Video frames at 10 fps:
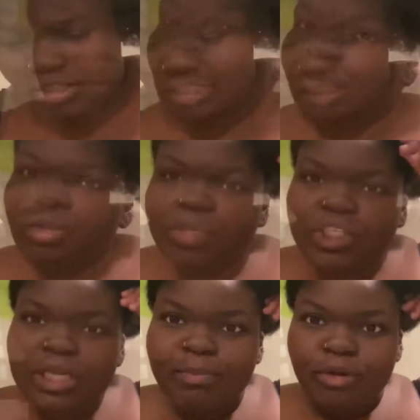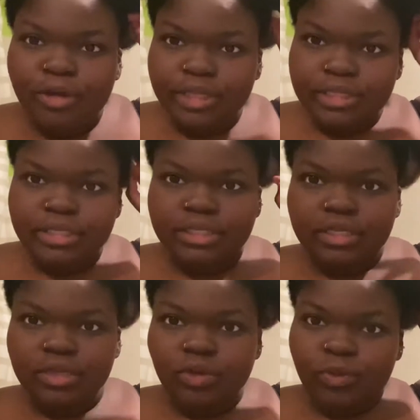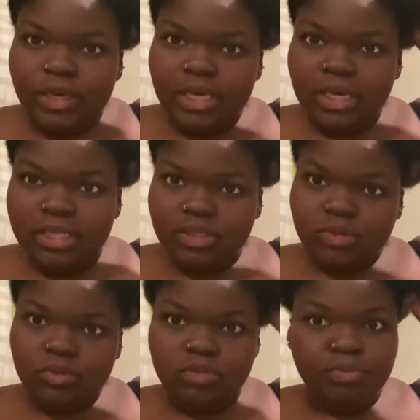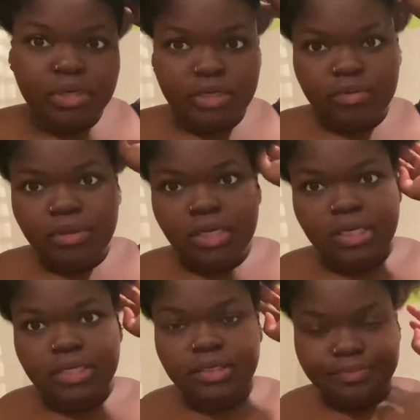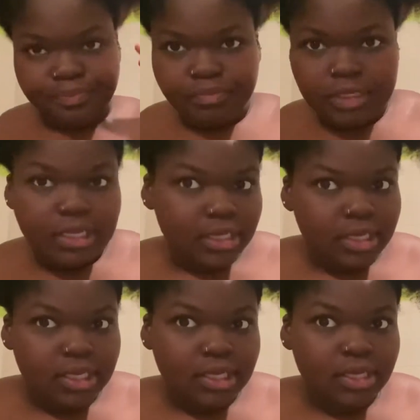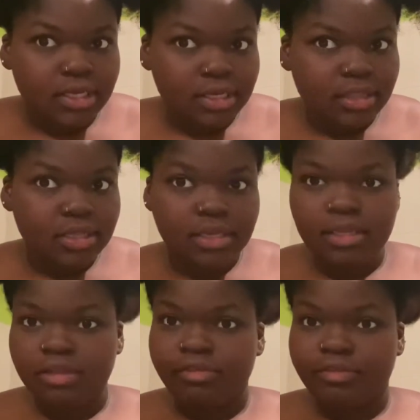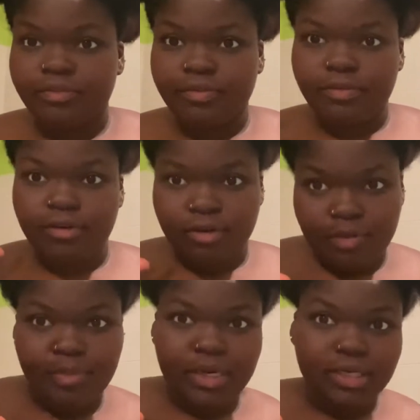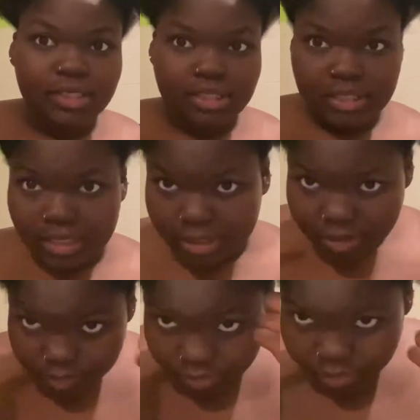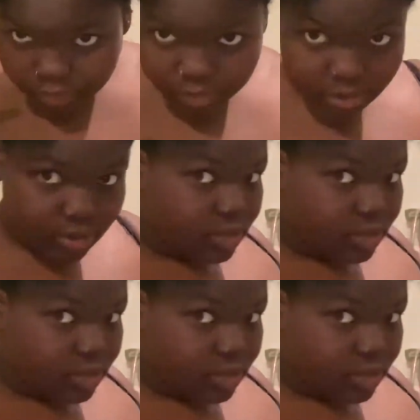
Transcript: We reached a point where I had to part my hair, and I did 4 parts, like 2 in the front